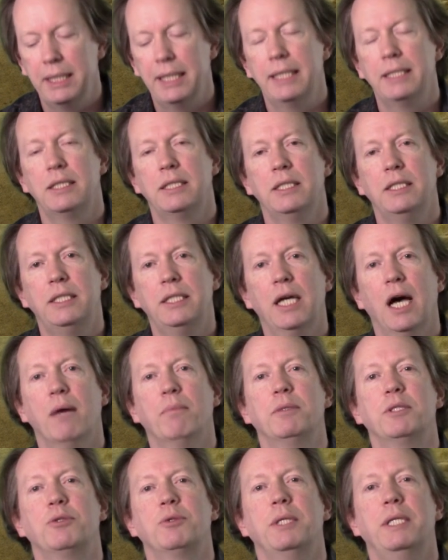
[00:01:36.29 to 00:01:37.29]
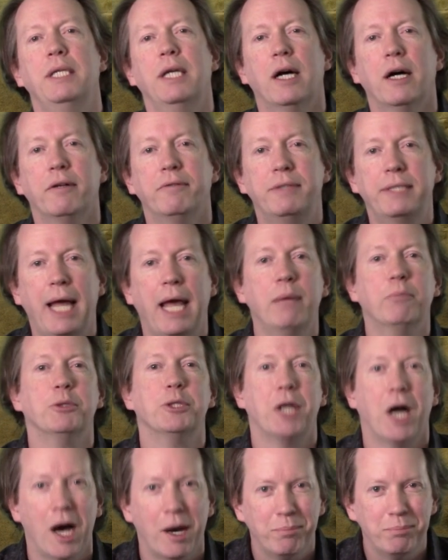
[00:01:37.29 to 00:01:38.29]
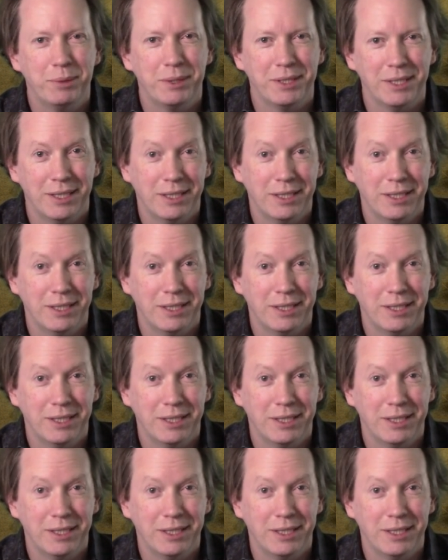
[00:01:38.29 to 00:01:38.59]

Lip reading: It's the geometry of tabletops.